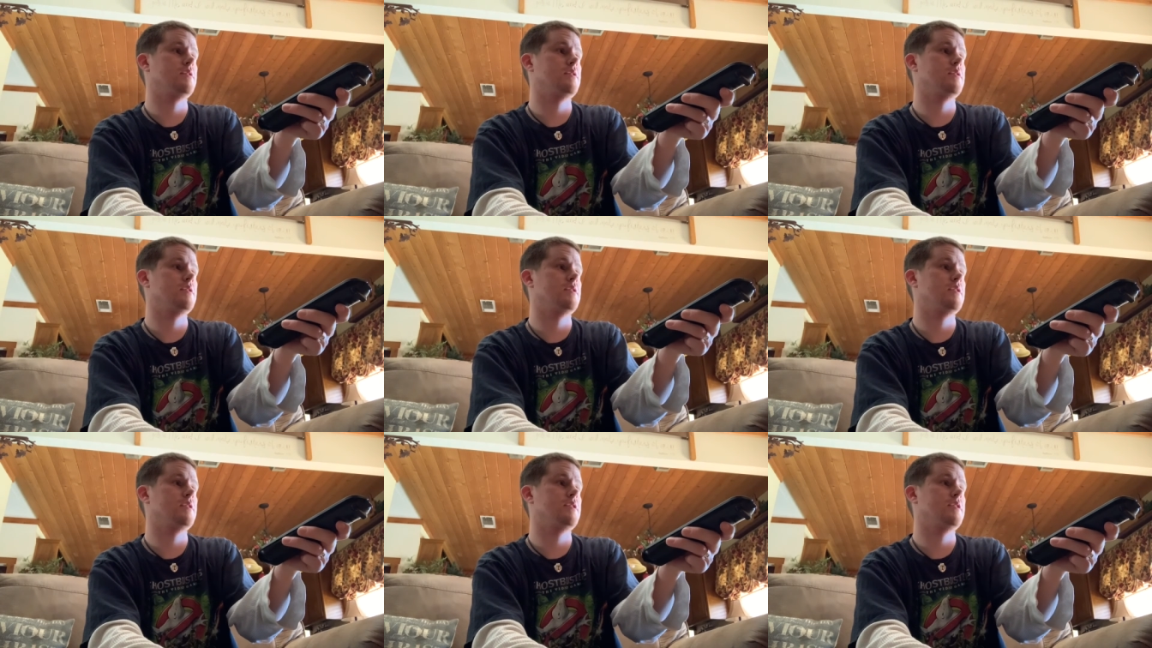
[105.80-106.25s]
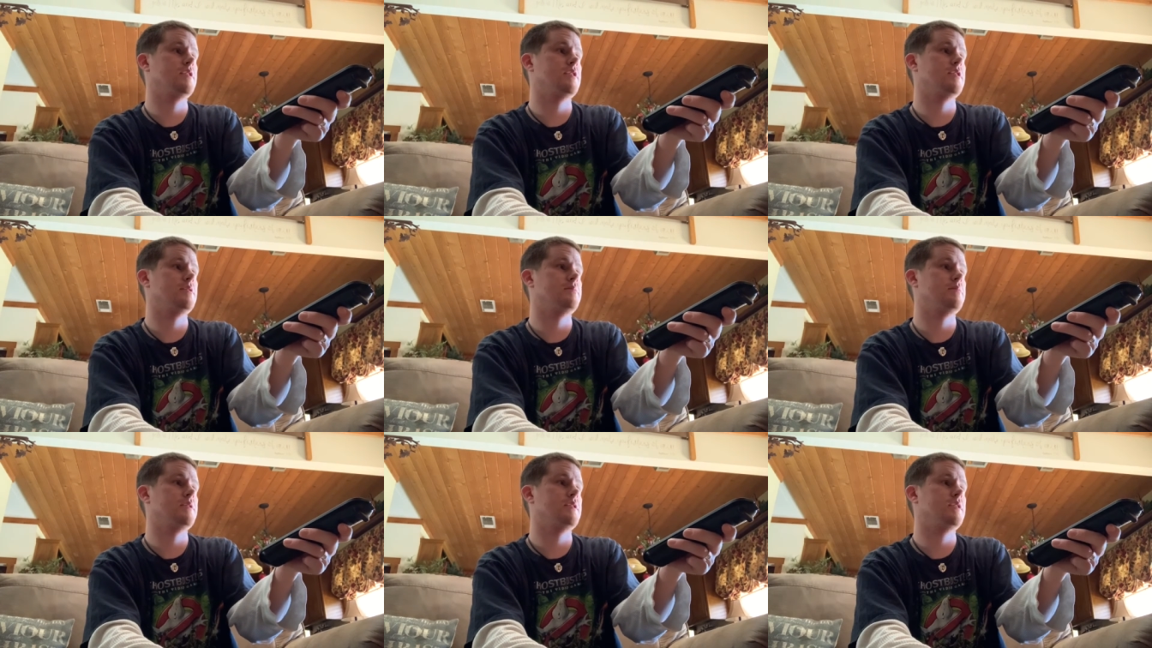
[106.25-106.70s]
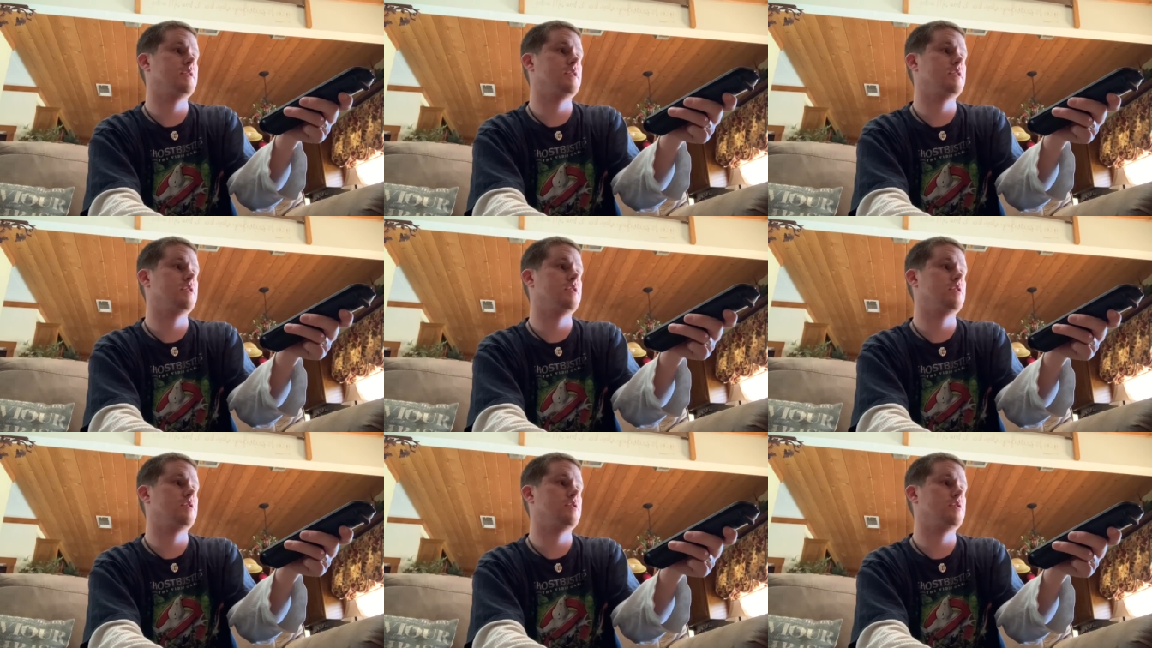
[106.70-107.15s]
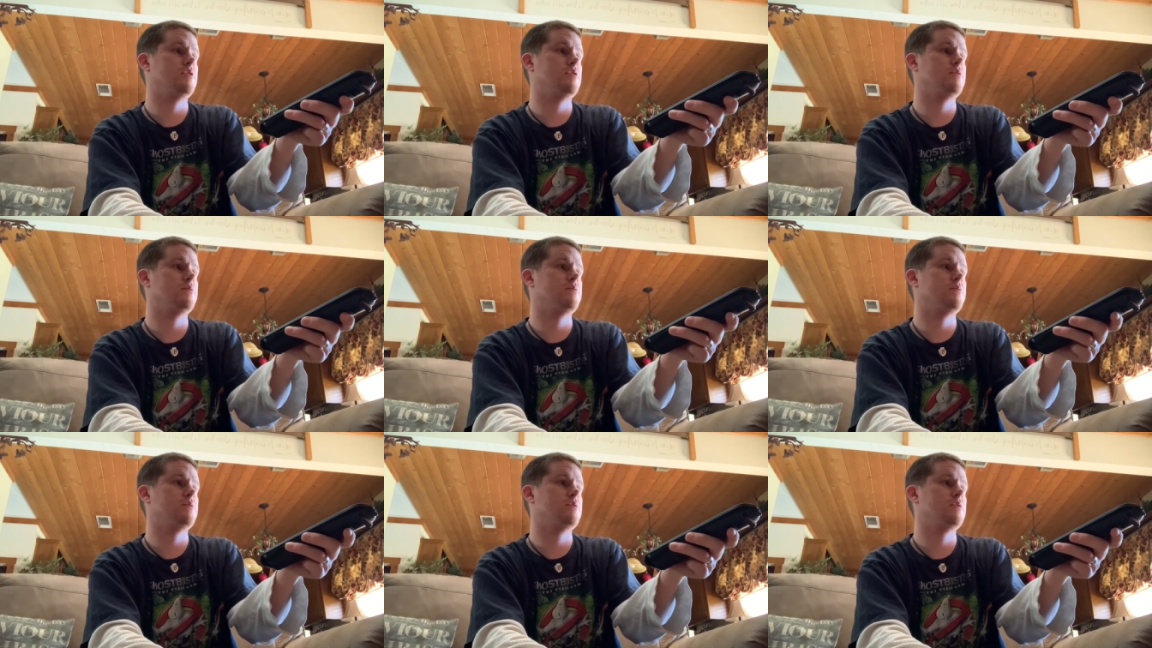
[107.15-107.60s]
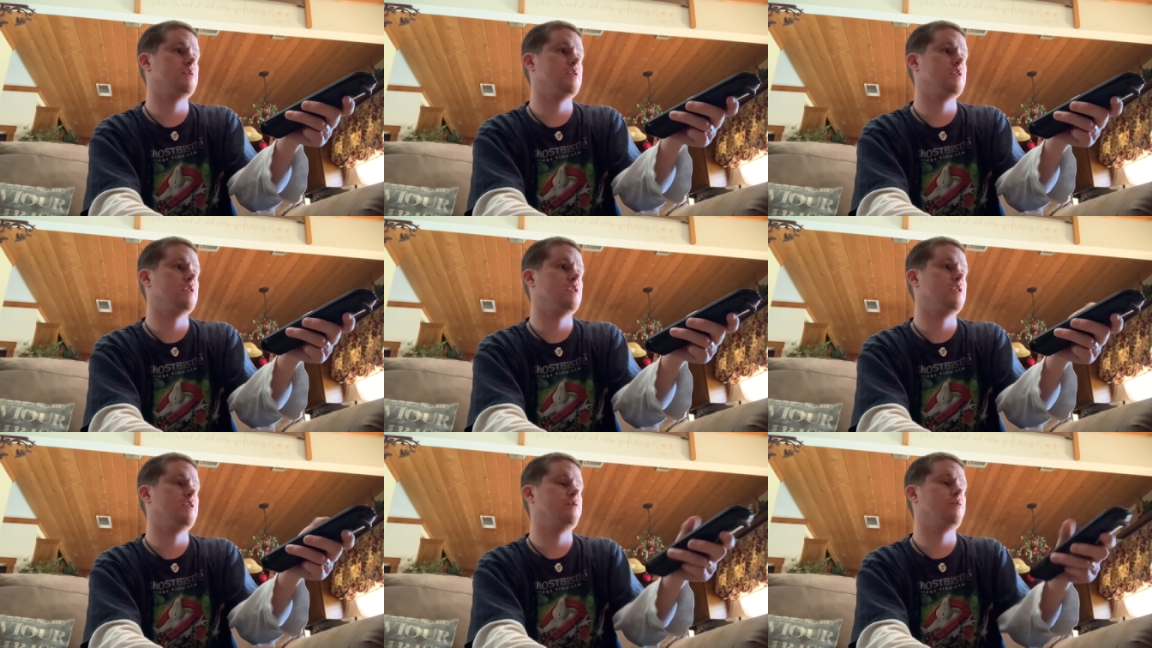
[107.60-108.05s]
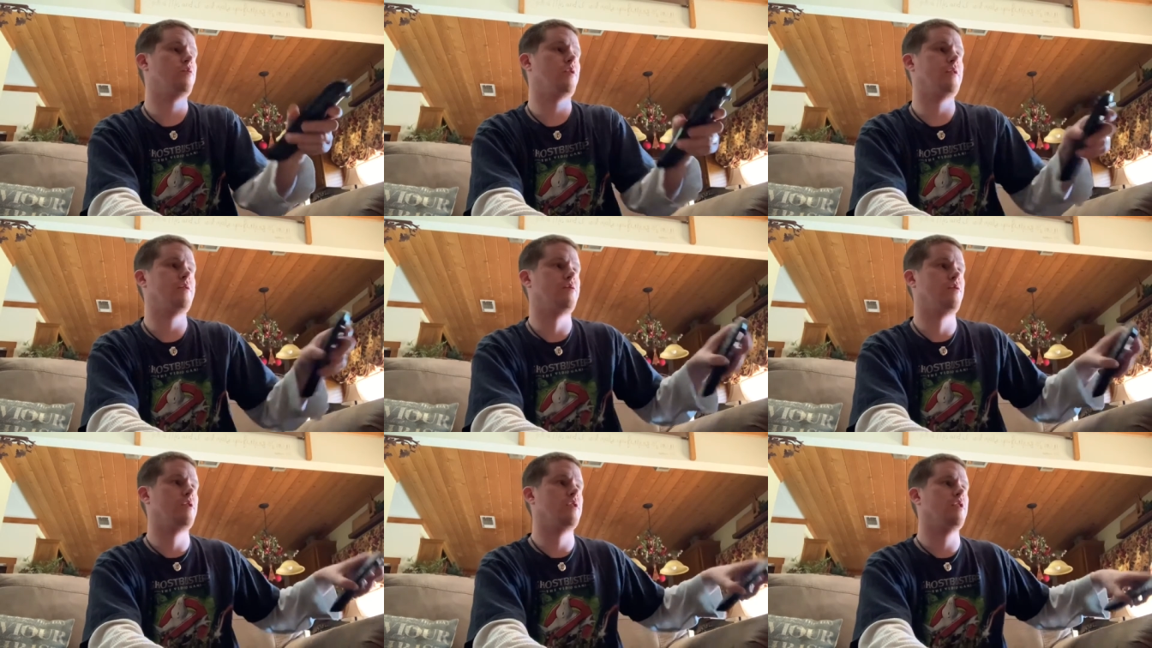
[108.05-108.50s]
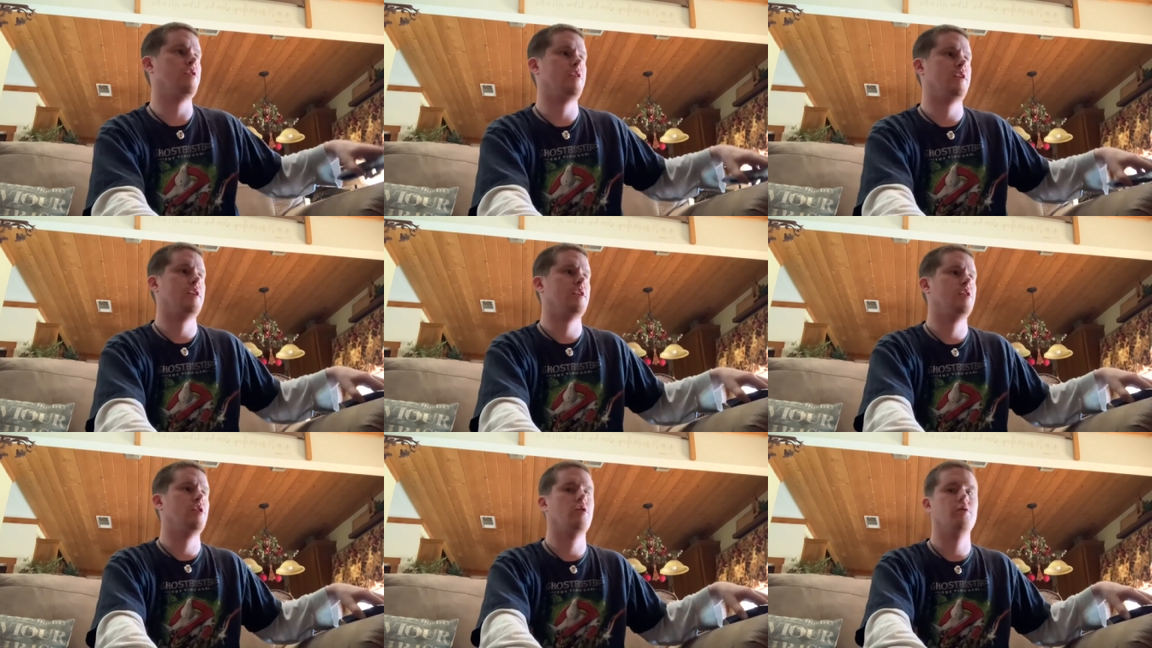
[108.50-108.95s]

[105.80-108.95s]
Right about 44, okay.